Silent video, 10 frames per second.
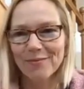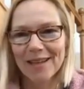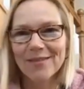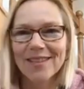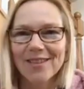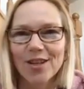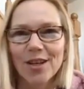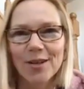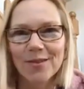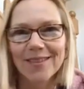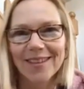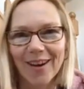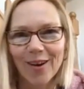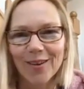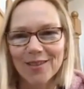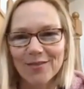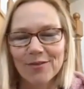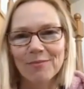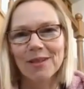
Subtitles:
be able to show the cards from